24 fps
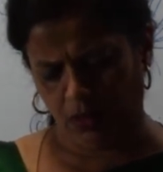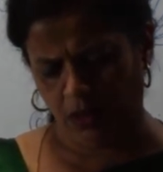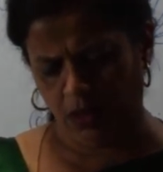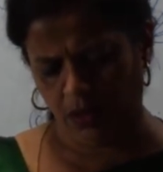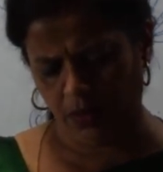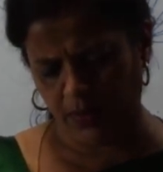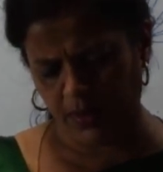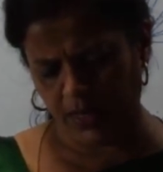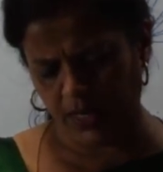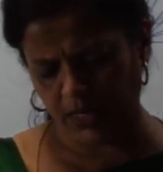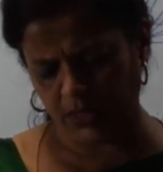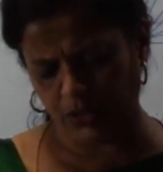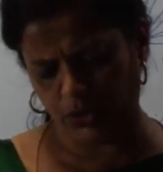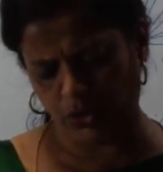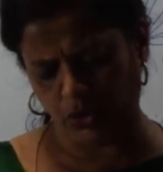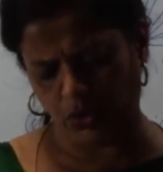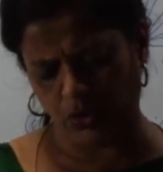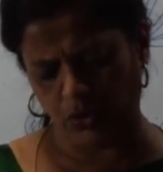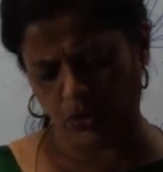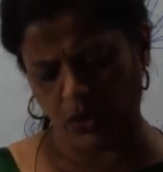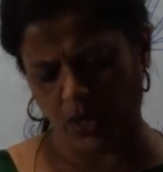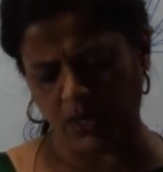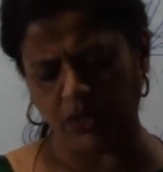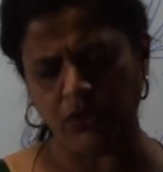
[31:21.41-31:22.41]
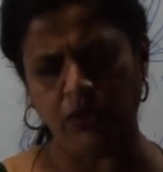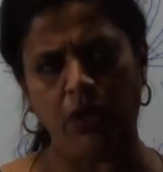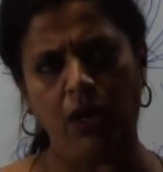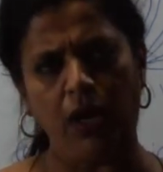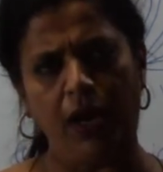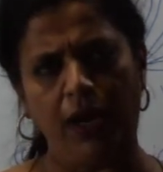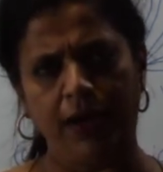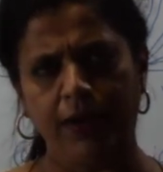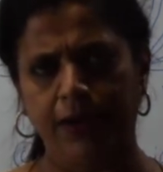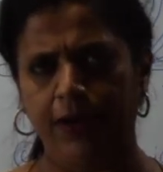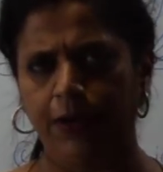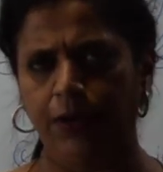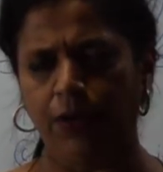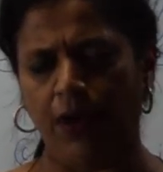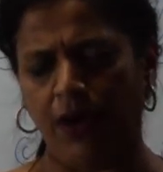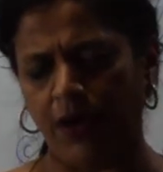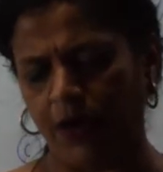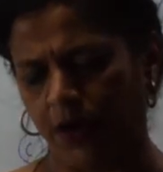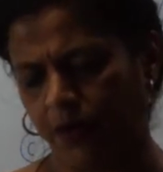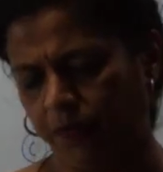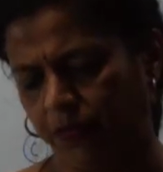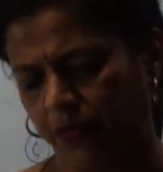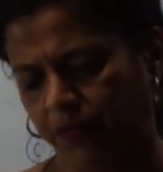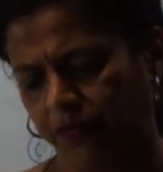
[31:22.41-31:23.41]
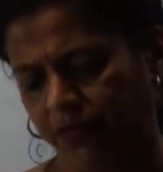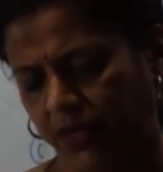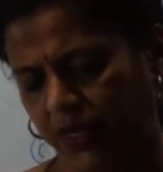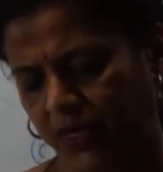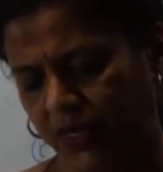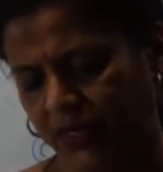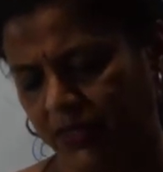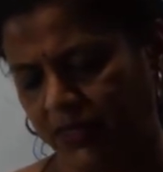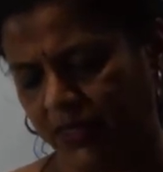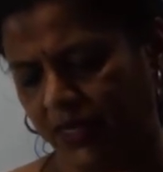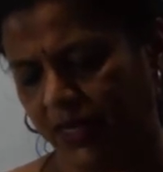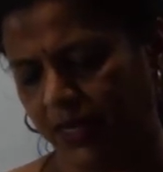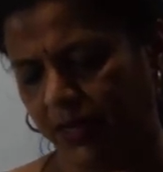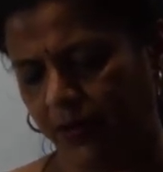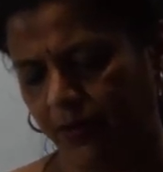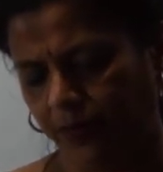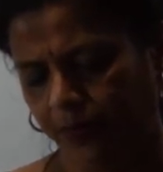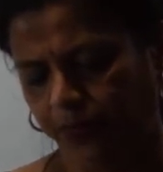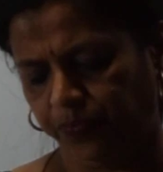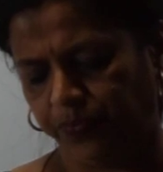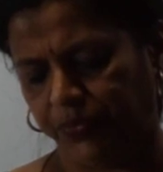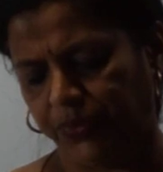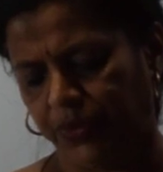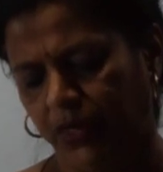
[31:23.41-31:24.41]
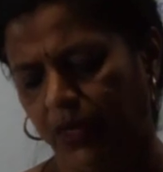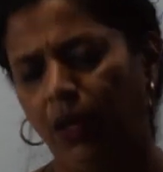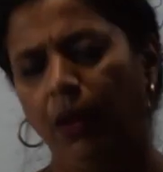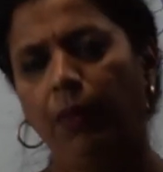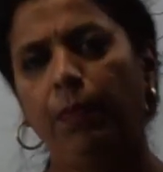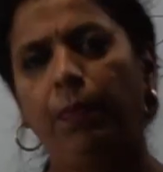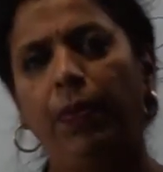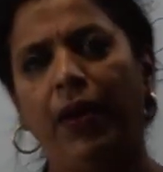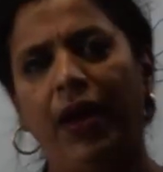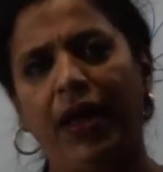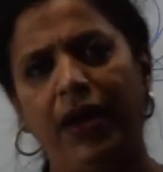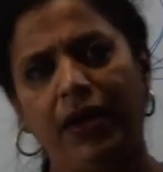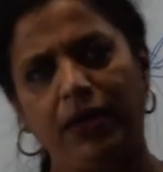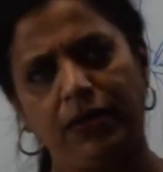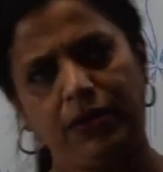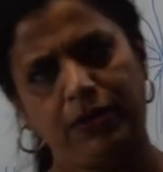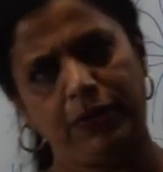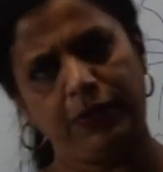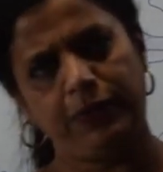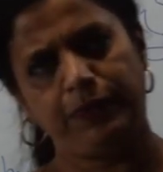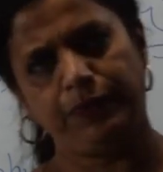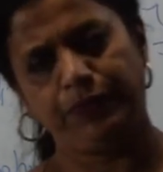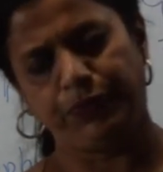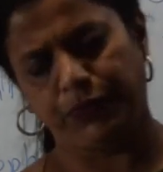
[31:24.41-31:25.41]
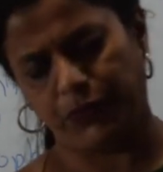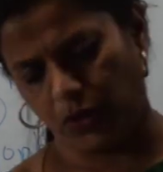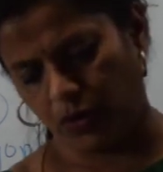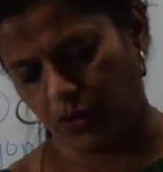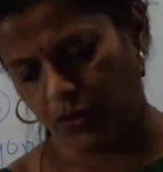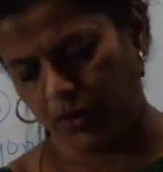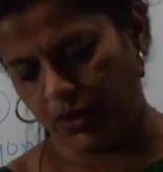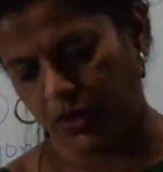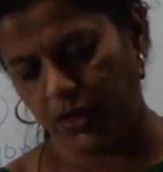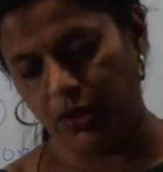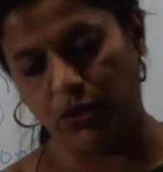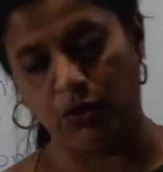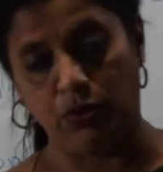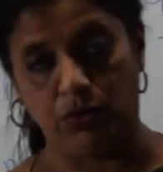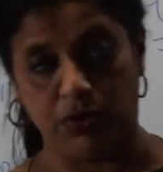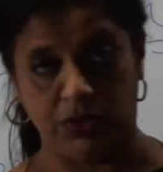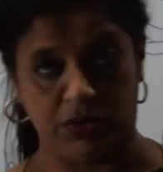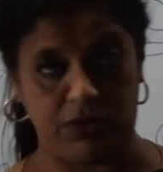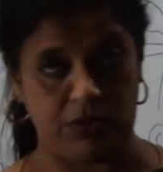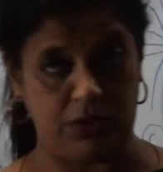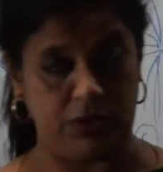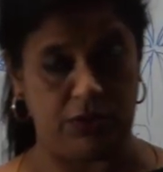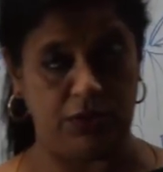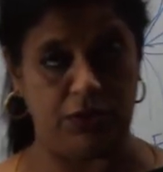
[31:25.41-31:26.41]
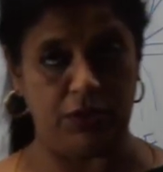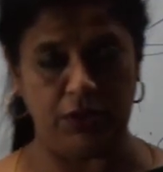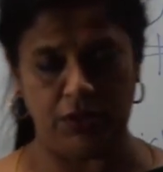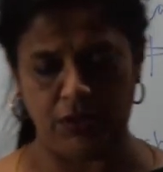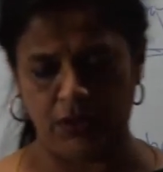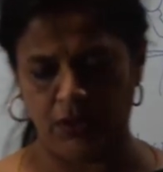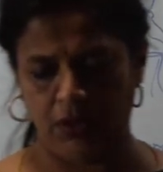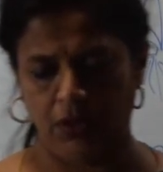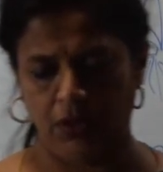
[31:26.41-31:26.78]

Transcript: Whereas tortoise, 100 to 150 years they live. Parrot, already you discussed it.